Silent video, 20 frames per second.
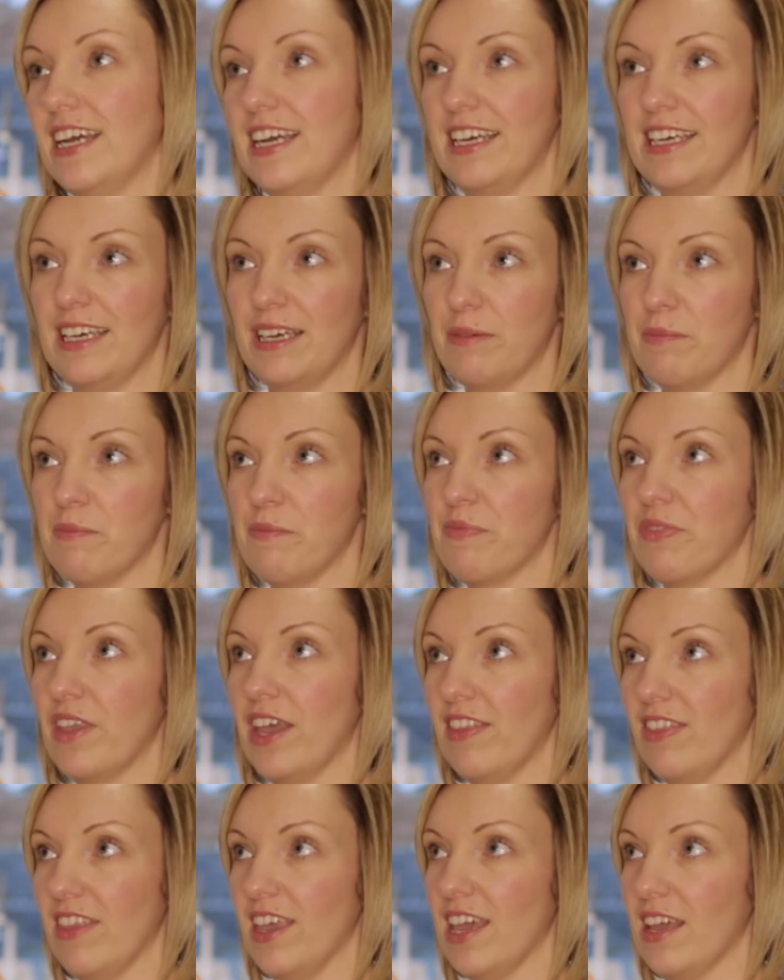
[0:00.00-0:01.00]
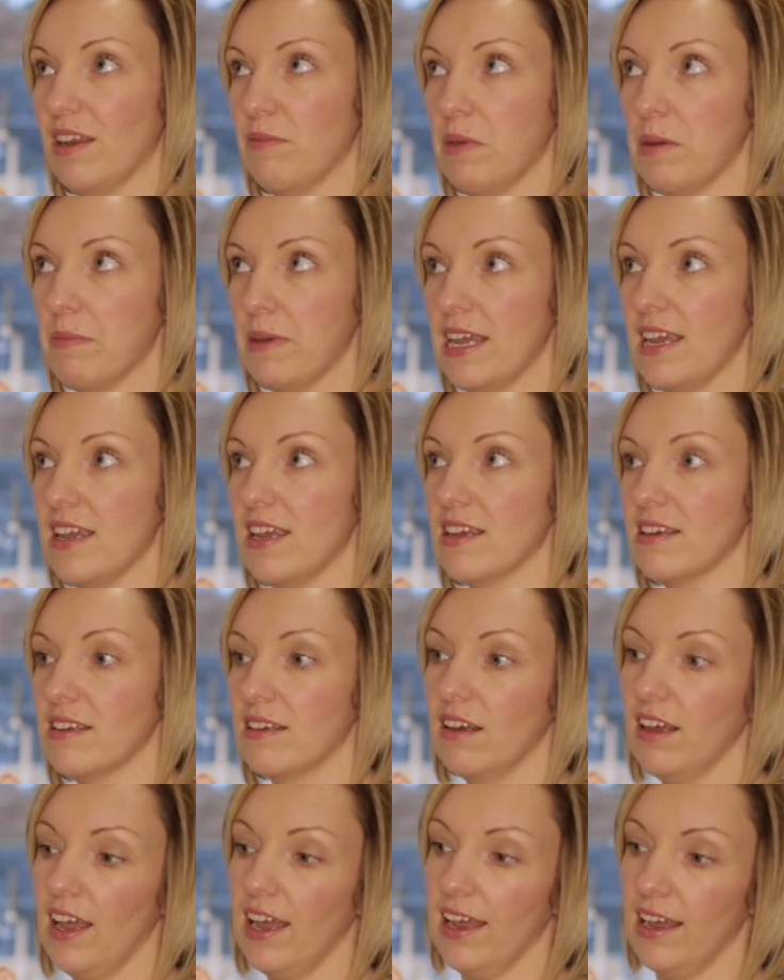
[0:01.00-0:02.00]
and then maybe
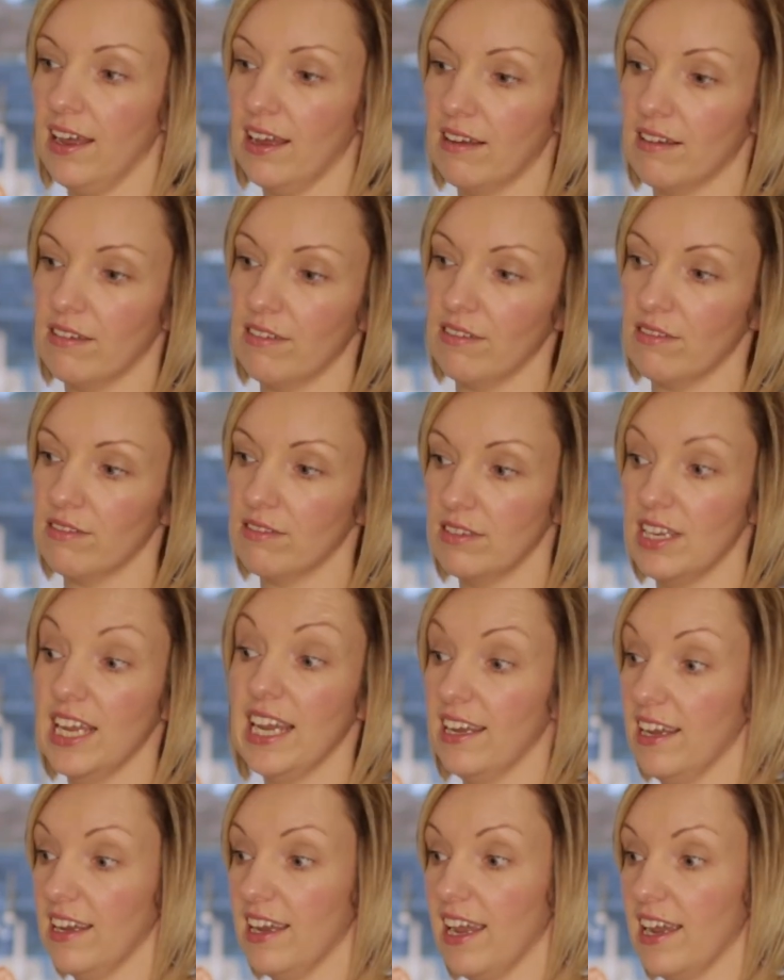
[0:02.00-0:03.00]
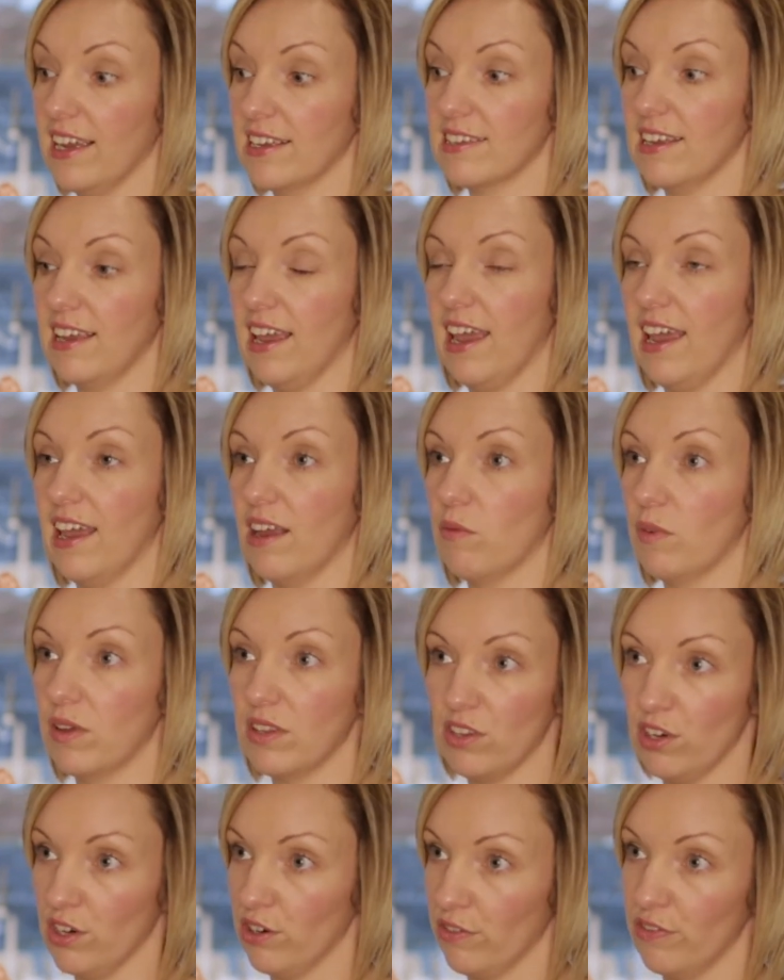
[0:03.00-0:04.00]
naked cakes again
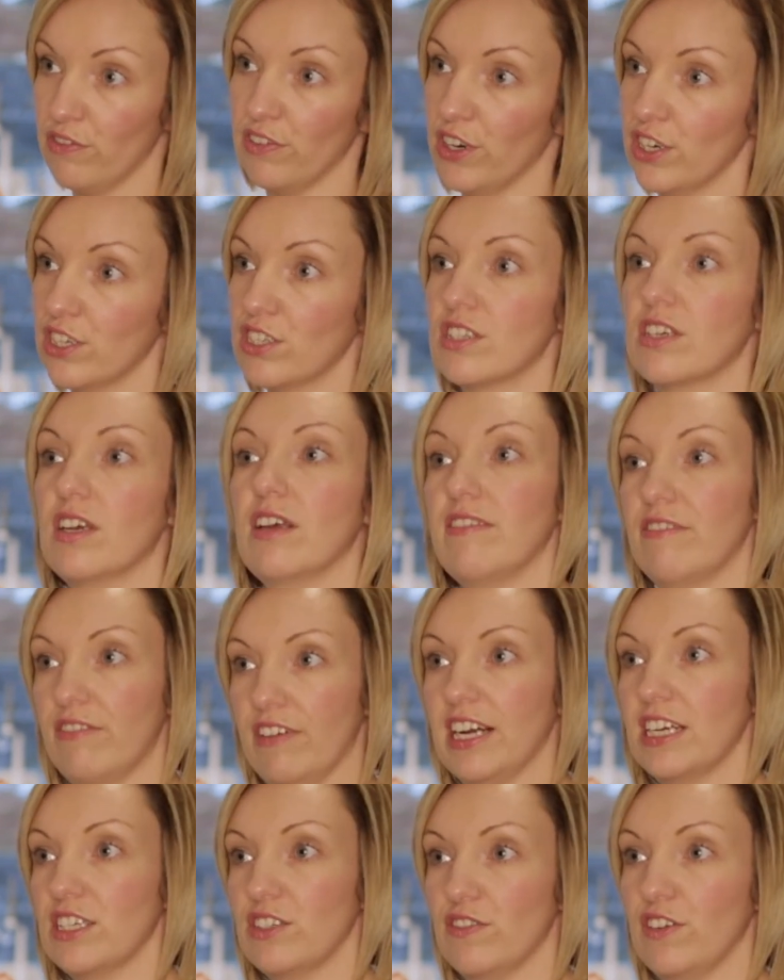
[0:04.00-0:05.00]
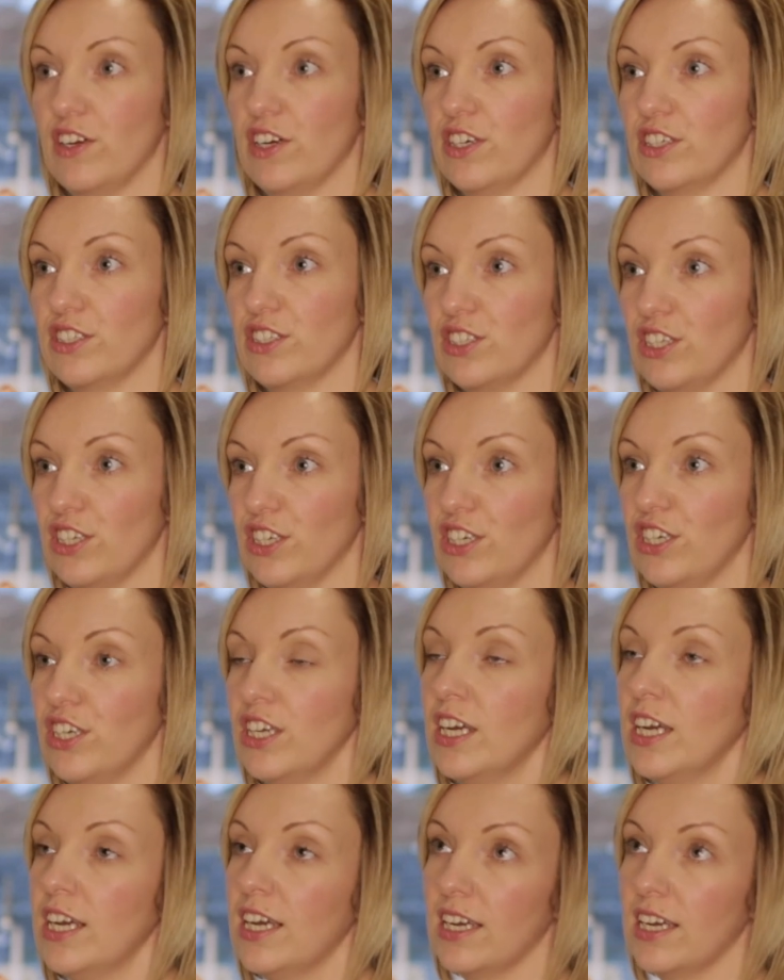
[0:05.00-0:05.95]
with your fruit and fresh flowers too.